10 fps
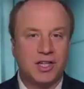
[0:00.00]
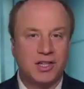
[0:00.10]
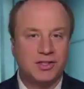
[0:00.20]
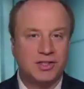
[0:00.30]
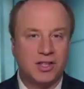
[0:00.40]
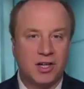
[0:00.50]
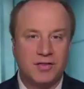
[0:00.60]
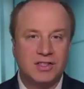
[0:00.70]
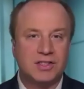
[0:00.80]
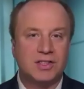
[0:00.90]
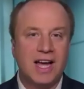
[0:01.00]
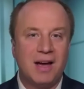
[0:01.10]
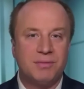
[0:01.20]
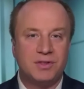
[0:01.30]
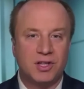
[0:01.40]
charges, all this has
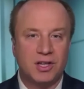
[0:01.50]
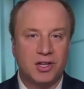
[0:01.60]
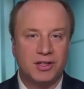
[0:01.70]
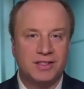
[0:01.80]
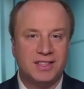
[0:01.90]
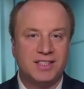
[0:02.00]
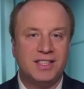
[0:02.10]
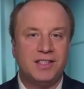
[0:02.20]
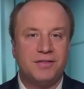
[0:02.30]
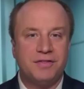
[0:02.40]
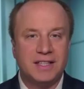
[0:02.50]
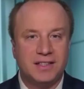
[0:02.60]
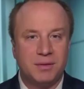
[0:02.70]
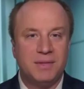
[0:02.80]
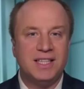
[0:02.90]
occurred in D.C. That the
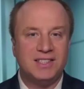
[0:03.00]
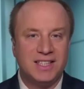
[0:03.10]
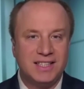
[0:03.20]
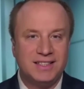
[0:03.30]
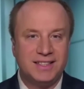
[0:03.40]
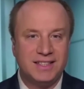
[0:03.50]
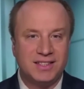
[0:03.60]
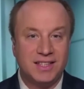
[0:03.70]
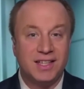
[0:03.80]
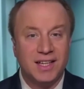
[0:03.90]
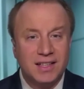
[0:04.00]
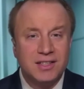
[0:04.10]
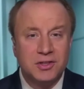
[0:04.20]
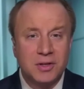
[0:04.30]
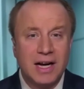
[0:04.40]
victim is in D.C.
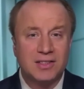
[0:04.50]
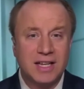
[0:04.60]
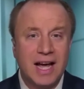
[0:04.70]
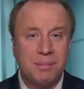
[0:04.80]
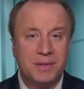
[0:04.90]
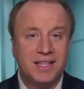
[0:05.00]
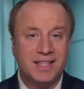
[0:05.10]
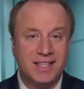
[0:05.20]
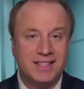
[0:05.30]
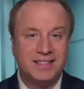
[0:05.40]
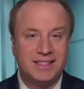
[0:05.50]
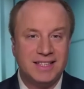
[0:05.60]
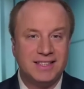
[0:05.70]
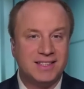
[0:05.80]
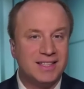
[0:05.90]
This trial is happening in
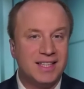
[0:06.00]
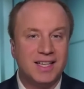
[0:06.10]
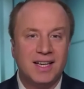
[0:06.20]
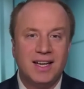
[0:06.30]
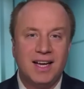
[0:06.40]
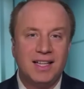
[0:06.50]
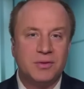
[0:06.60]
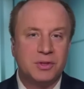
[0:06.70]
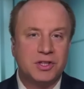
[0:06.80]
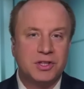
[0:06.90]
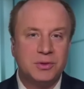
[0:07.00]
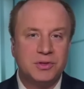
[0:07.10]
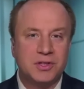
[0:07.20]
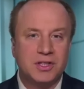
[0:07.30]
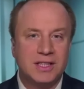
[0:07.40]
D.C. And the
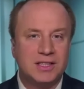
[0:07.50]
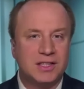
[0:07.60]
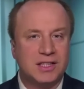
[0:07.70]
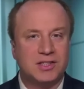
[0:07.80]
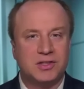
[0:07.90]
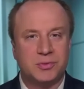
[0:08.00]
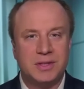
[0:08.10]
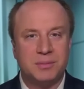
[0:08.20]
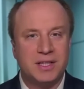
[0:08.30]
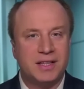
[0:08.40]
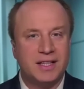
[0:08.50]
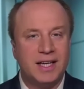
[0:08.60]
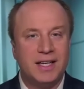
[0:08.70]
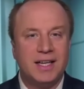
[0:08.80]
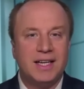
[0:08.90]
recusal is extremely
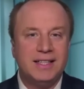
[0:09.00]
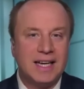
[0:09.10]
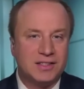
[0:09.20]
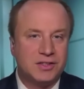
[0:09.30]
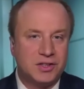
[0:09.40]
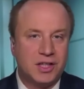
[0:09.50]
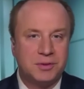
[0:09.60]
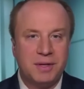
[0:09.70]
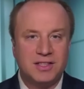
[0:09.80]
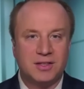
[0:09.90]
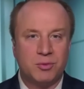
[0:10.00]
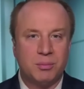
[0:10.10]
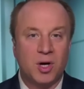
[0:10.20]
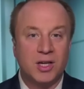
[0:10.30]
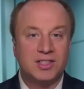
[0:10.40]
thin. Yes, the judge made some
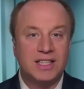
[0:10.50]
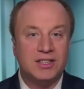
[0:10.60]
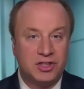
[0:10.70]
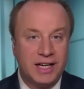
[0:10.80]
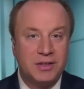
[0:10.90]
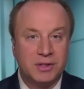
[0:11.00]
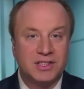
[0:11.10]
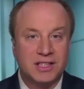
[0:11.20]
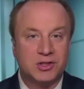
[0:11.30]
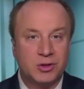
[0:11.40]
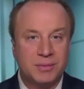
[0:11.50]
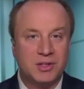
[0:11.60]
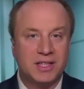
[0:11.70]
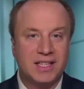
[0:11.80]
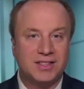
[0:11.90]
remarks in January 6th
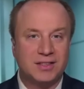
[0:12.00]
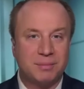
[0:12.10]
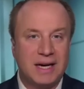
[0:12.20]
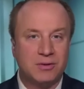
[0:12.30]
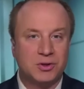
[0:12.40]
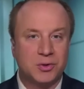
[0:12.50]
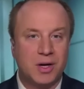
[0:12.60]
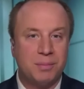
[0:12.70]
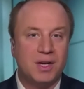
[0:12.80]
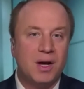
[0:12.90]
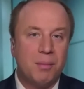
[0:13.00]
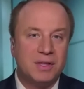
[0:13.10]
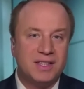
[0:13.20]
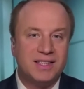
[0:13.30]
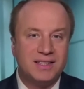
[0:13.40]
criminal cases about Trump.
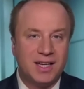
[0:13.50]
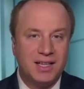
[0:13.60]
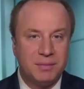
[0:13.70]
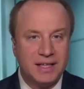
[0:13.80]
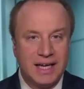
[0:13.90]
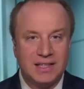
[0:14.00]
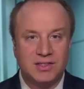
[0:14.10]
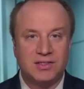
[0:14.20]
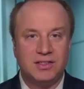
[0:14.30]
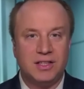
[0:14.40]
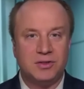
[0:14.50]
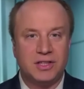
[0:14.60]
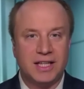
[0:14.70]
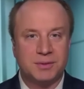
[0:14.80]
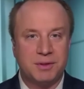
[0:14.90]
But the indictment, as you know,
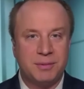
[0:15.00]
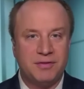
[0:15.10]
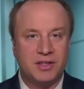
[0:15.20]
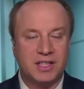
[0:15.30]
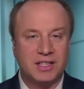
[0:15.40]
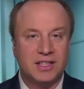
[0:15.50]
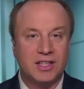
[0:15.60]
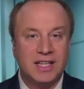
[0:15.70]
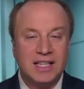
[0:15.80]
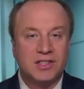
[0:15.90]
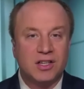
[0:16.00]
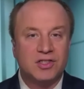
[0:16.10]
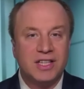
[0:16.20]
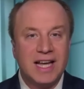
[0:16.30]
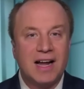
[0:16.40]
Jack Smith made it very clear, is
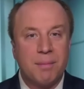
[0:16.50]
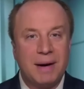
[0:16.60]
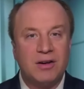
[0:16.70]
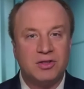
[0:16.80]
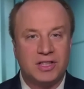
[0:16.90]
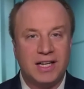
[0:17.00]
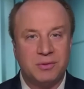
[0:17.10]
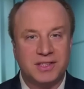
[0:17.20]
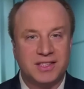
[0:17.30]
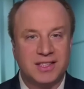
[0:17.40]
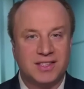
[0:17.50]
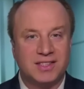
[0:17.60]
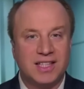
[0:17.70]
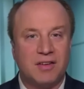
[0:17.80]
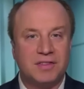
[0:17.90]
largely not about January 6th
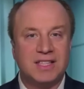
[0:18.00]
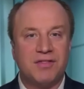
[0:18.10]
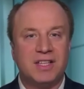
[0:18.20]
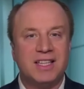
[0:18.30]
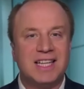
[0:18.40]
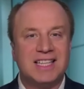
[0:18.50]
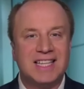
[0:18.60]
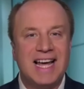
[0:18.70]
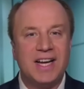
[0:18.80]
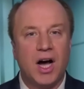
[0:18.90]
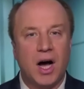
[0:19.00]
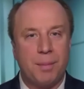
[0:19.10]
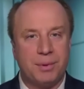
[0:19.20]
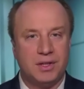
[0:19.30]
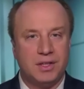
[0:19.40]
itself. It's everything that led
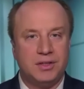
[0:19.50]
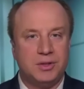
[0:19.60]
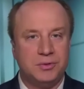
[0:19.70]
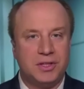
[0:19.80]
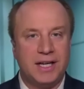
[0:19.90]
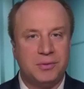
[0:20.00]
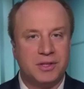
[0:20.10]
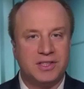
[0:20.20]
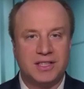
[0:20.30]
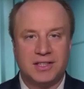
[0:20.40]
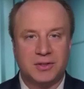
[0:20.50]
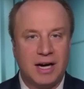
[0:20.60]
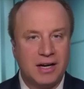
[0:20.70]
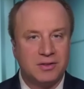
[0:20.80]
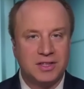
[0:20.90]
up to January 6th.
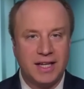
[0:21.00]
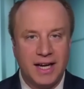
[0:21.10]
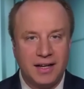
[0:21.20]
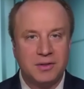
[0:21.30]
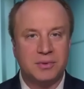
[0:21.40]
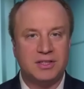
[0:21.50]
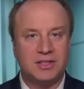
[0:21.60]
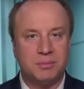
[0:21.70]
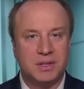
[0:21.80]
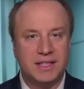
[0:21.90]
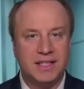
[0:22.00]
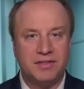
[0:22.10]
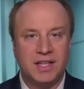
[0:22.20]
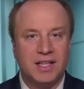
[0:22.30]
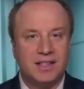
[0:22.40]
So I don't see any reason to
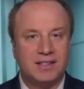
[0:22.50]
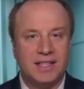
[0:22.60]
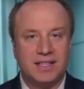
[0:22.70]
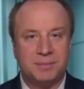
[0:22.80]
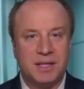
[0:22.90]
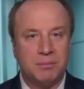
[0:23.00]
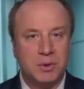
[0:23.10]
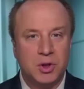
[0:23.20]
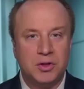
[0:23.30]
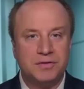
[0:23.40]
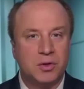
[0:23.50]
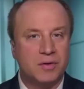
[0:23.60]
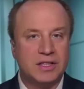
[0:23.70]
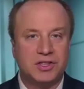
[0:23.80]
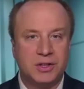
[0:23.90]
believe this thing is being moved
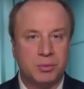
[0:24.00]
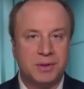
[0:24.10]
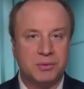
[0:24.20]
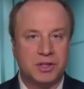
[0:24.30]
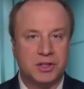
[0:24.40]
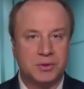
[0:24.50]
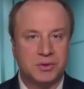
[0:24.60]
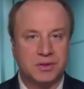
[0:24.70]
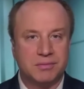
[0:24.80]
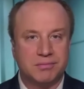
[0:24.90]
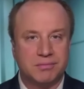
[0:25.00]
or that she will be recused.